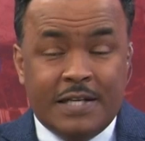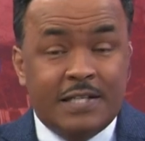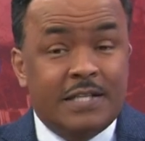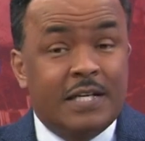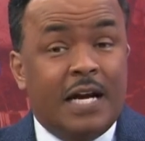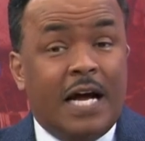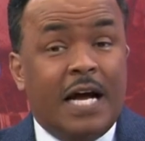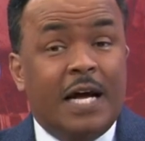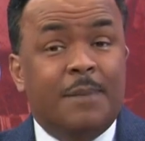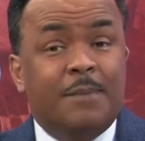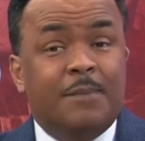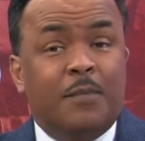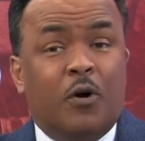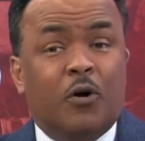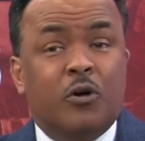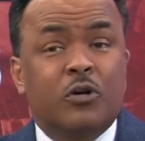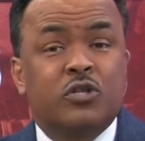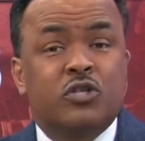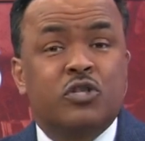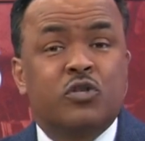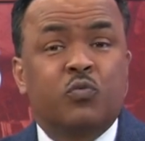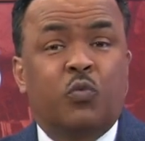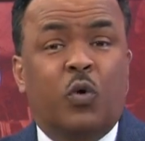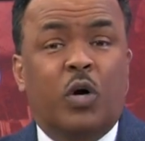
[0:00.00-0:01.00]
Tonight
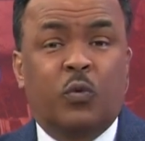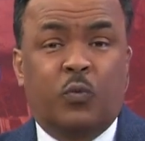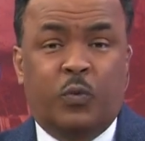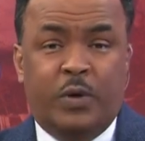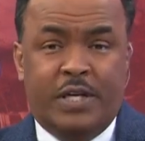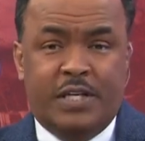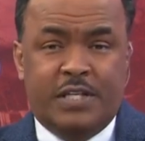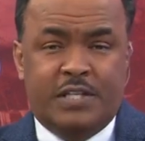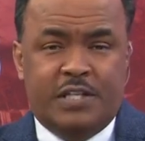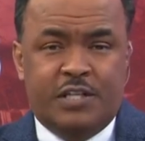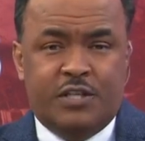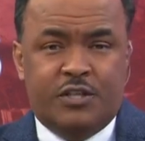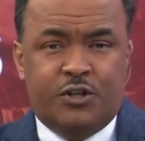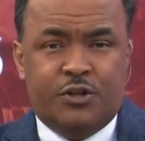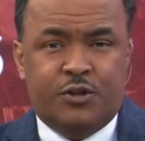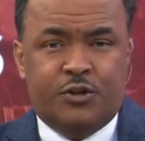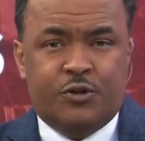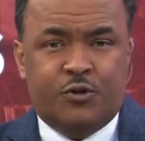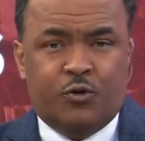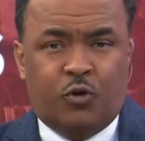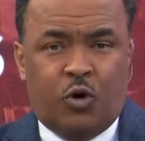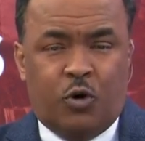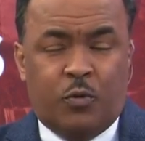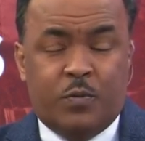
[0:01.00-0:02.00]
marks one week since the
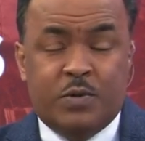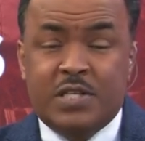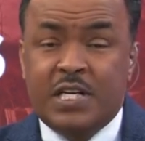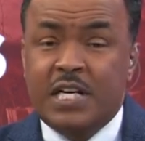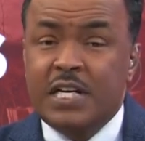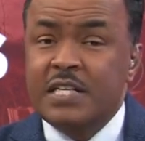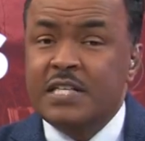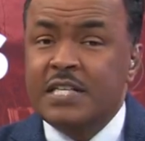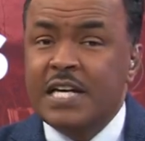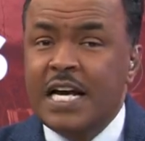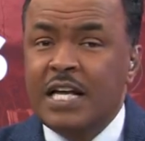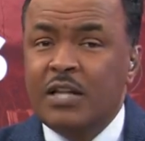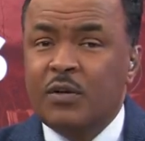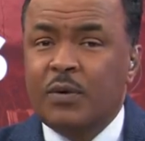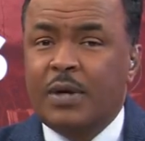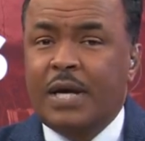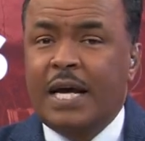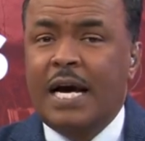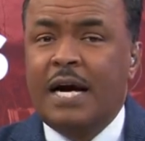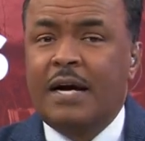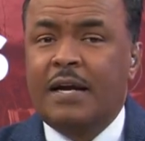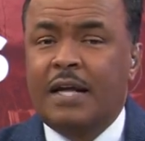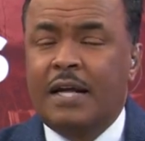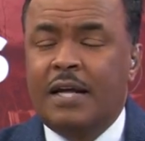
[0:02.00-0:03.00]
storms, and in Taylor
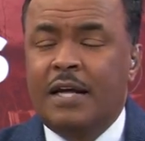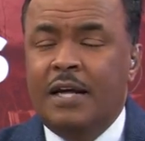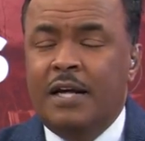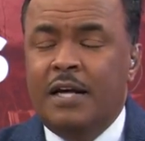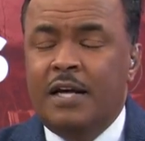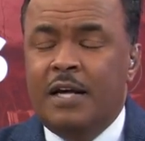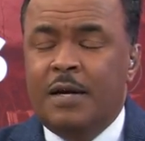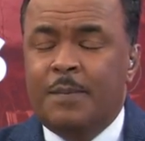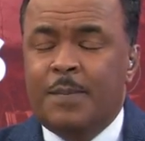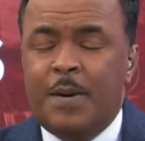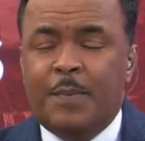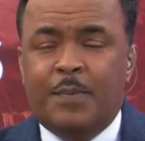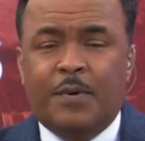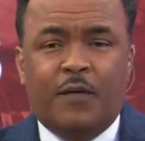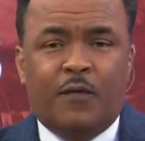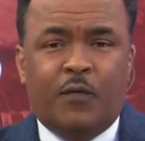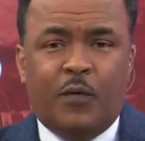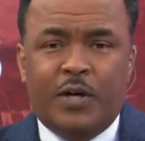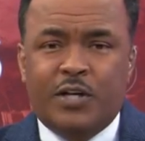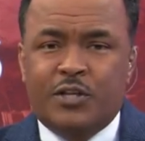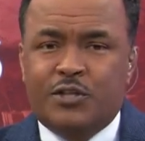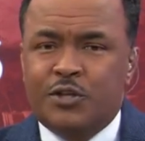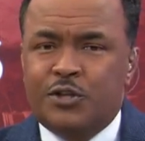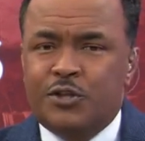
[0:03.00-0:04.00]
County, people
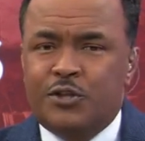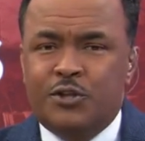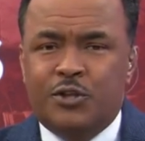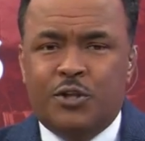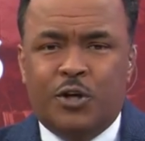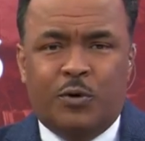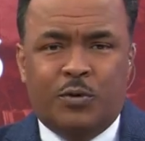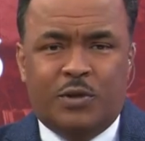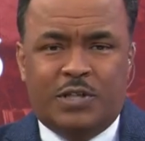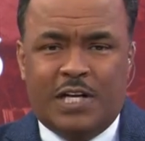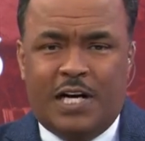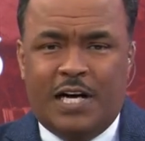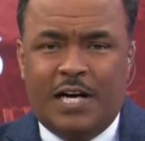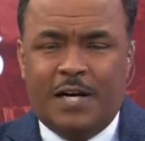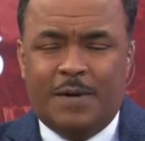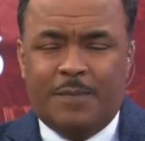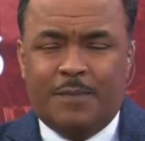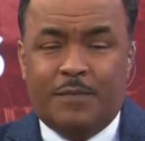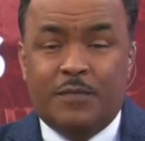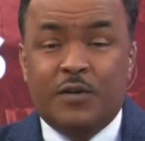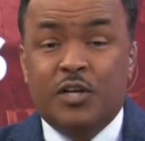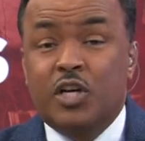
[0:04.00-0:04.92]
have wasted no time.